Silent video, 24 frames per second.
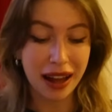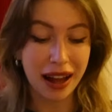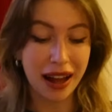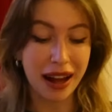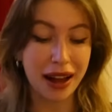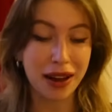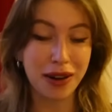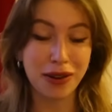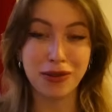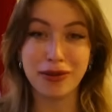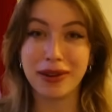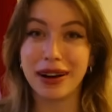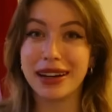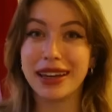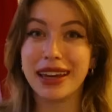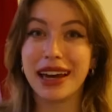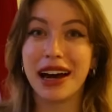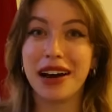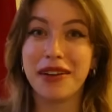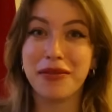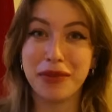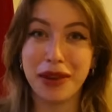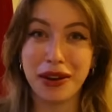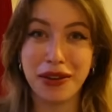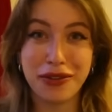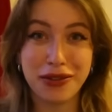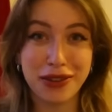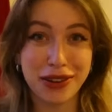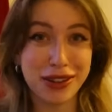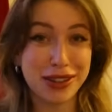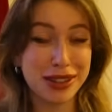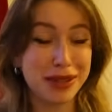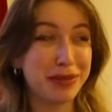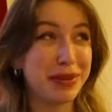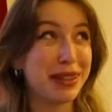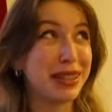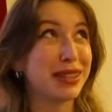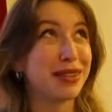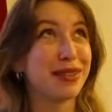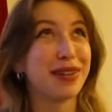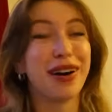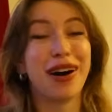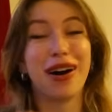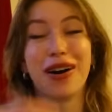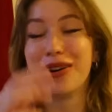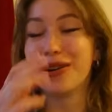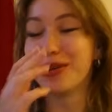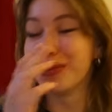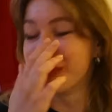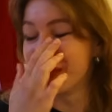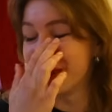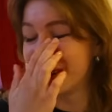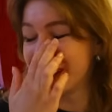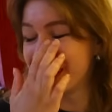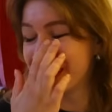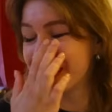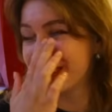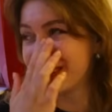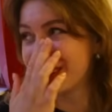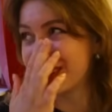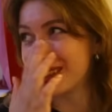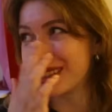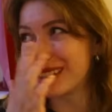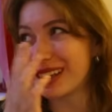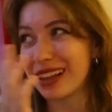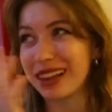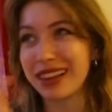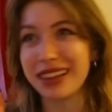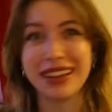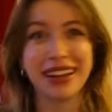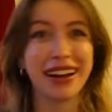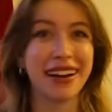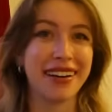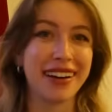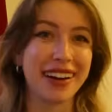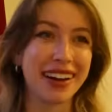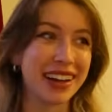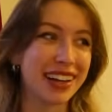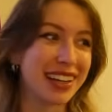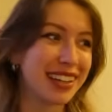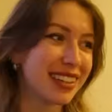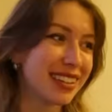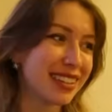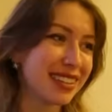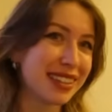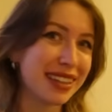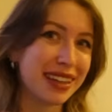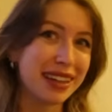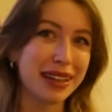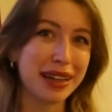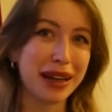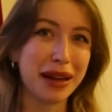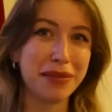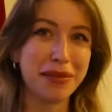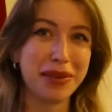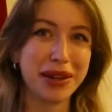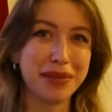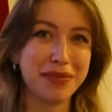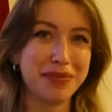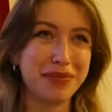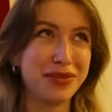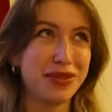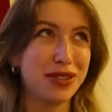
I already have my first piece of homework, which is hilarious. Like, I'm a